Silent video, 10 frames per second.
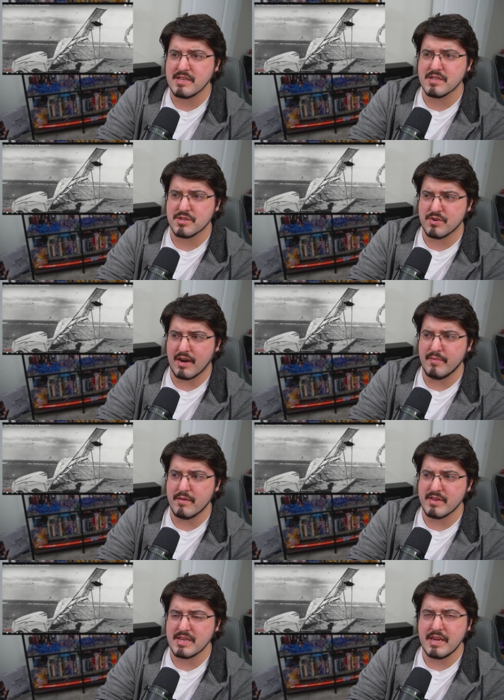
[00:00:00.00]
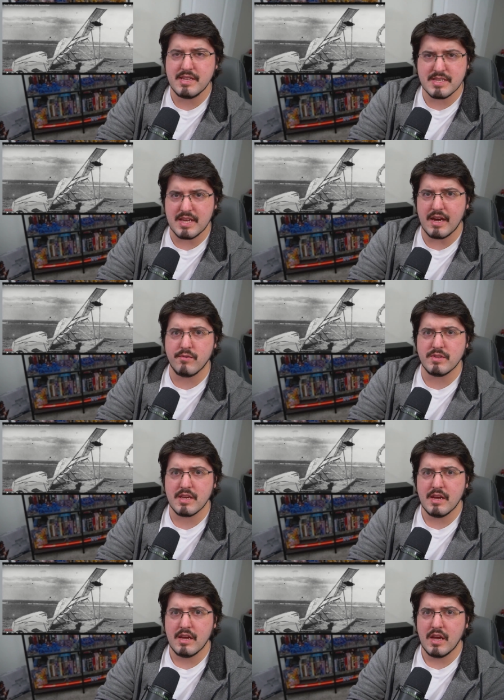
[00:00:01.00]
is describing him is he sounds
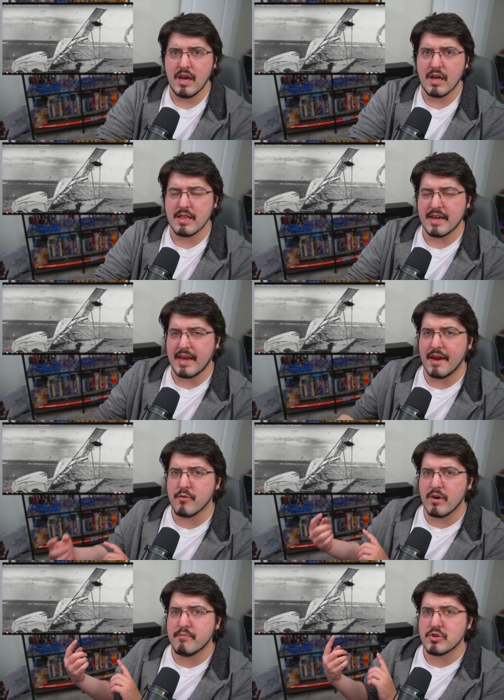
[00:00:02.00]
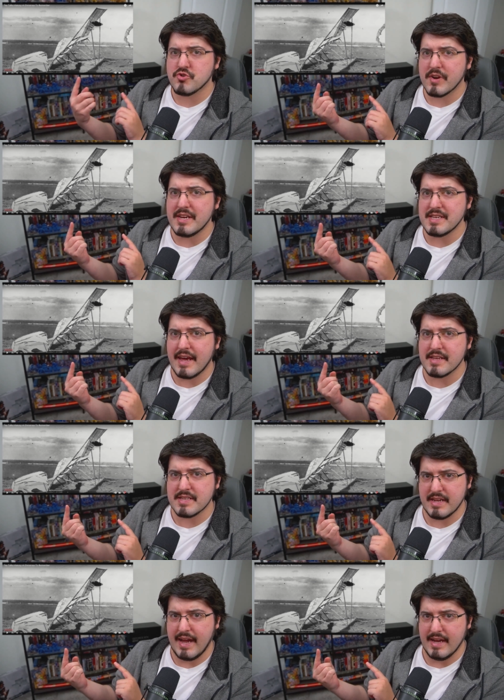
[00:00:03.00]
like everyone portrays
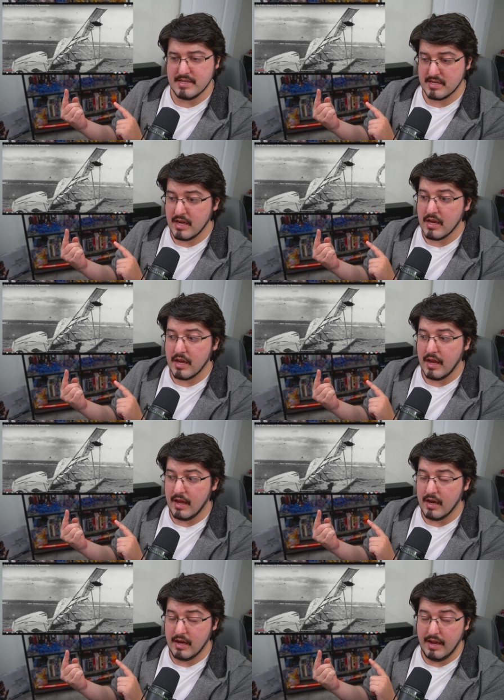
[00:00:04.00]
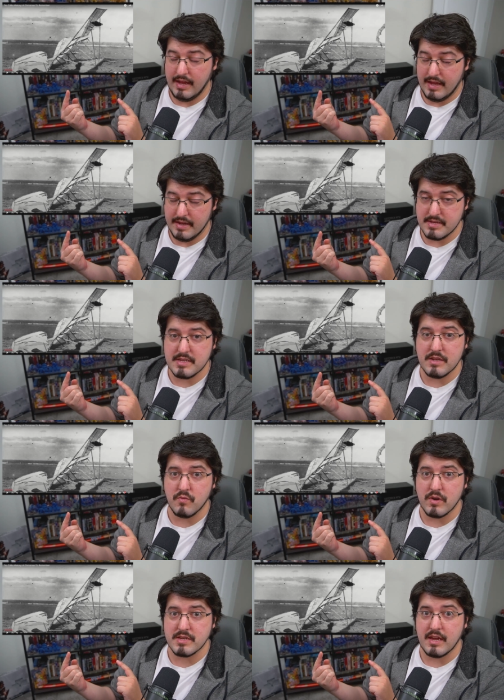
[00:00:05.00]
Edison as. Uh, Edison
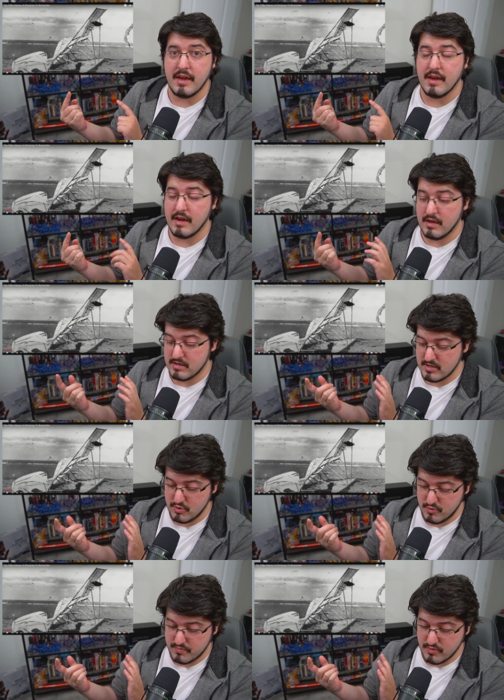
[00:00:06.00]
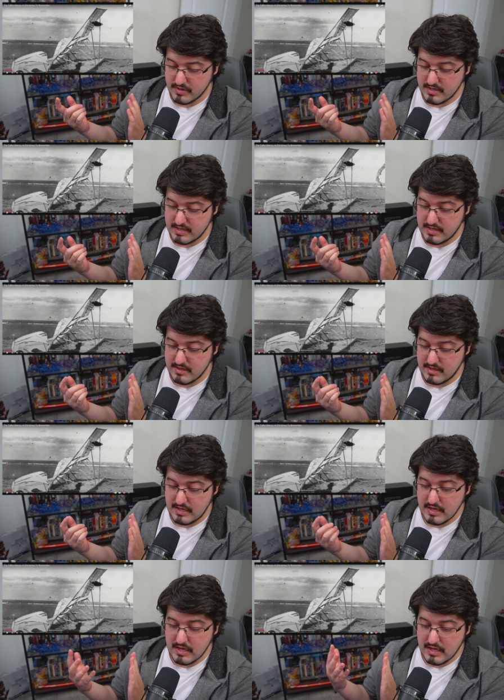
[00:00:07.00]
was a, uh, to put it in
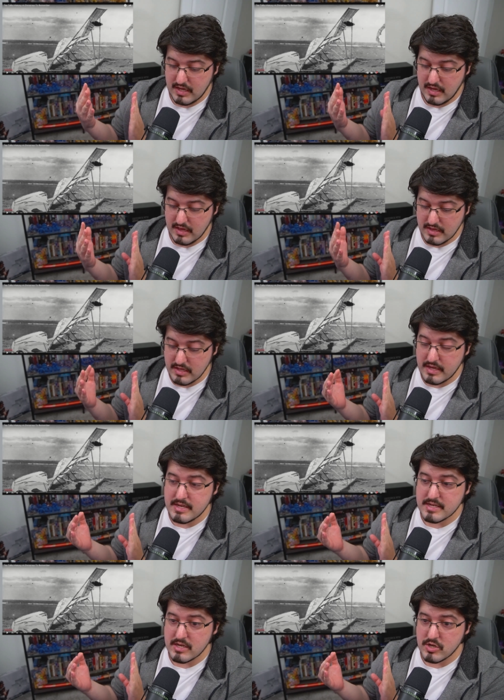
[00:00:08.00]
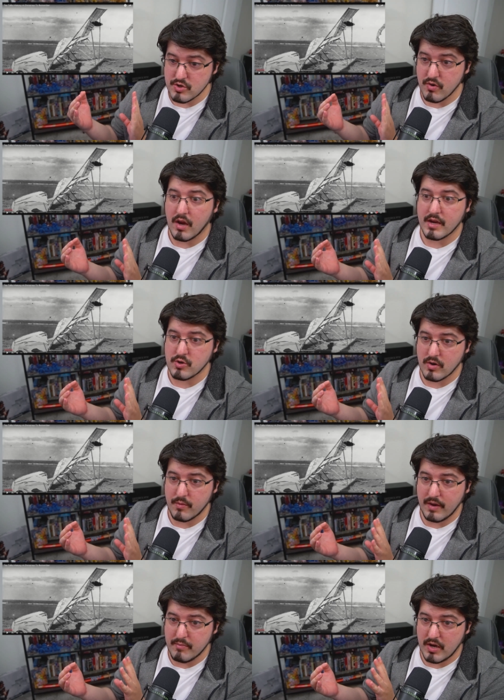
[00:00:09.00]
the least derogatory
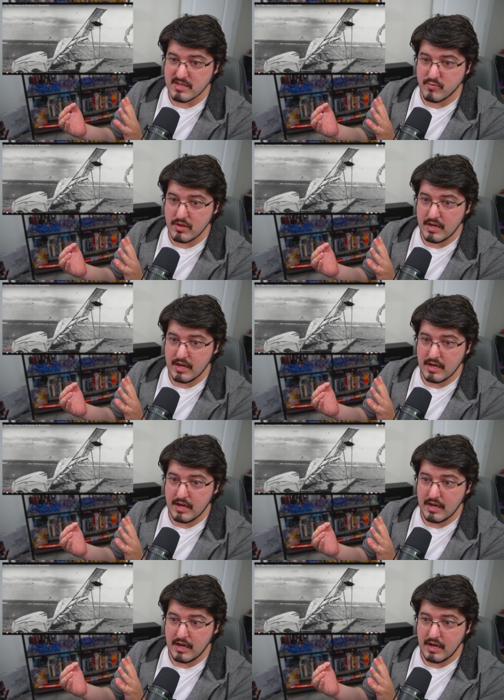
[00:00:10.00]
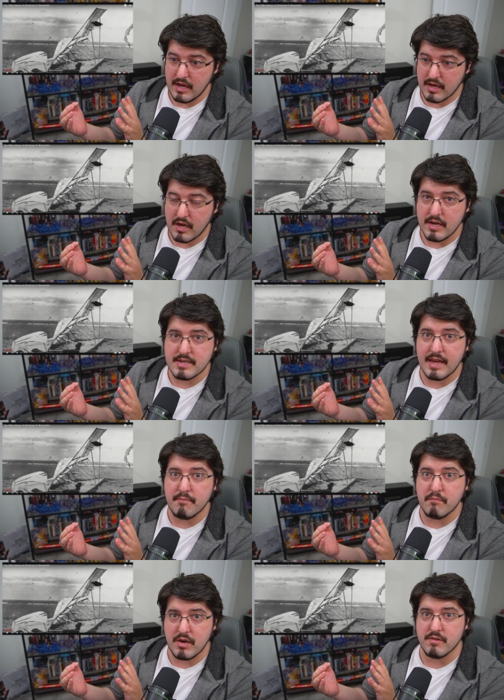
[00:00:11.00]
way possible, a
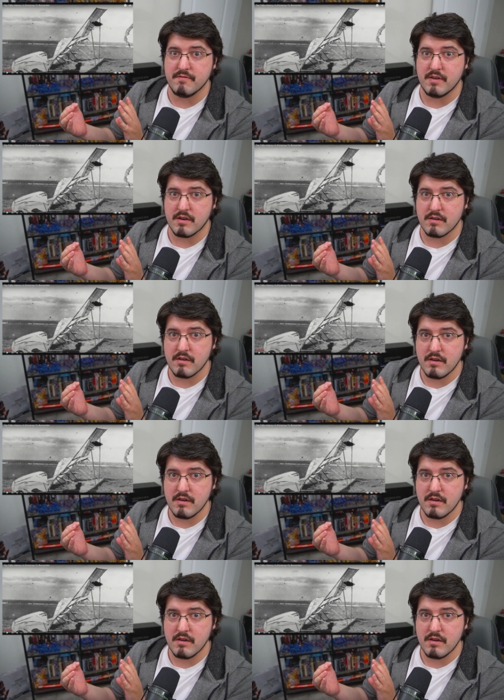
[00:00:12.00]
goddamn motherfucker.